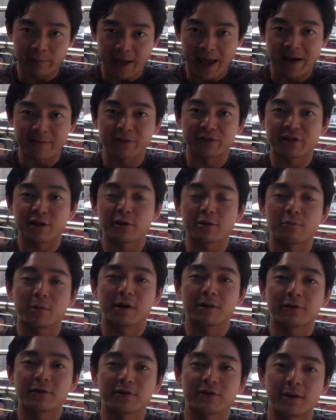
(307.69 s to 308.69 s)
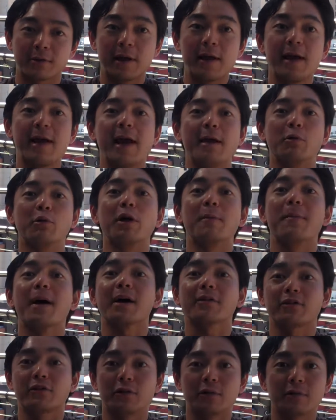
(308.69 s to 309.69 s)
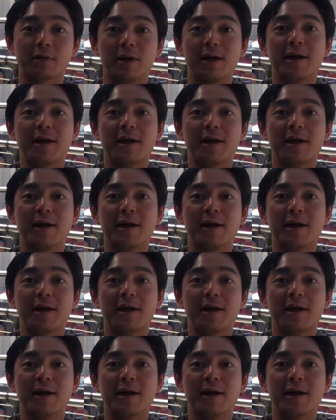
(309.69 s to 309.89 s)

behalf of Southwest said, "Hey, we'll get back to you."